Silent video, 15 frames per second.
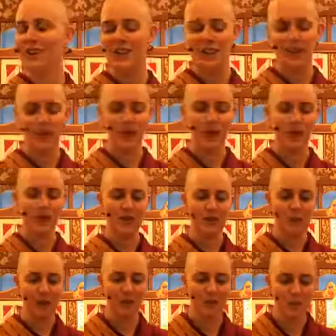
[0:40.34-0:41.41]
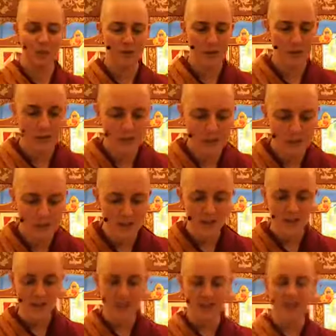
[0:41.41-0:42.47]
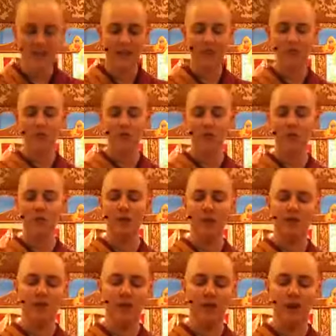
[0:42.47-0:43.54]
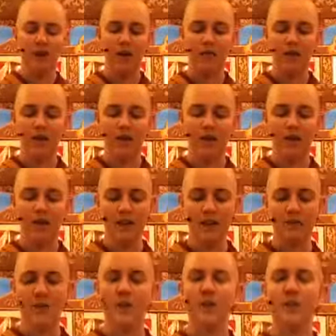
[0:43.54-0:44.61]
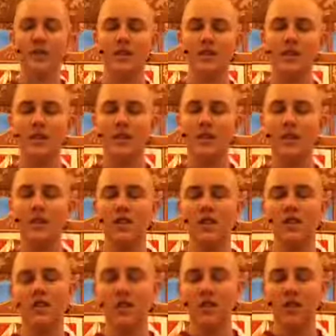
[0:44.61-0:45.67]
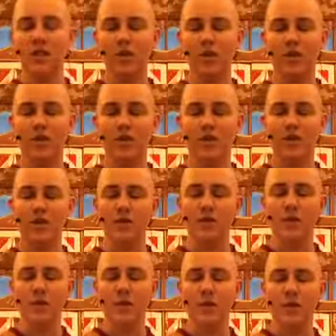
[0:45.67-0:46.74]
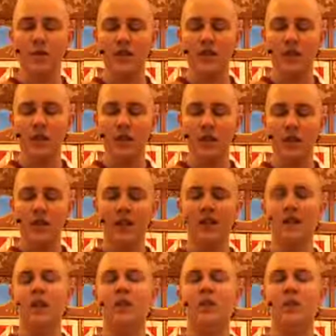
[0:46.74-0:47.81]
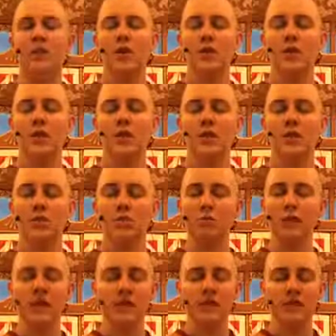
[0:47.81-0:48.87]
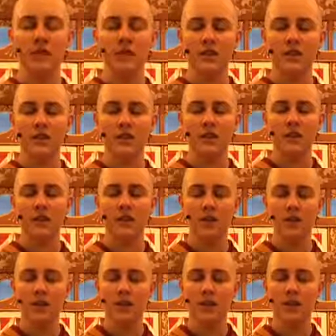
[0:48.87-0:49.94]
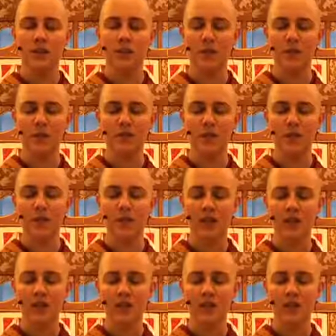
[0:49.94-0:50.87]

So at the bottom of page 97, short mandala offering, requesting the teachings, requesting the retreat, requesting blessings, receptivity.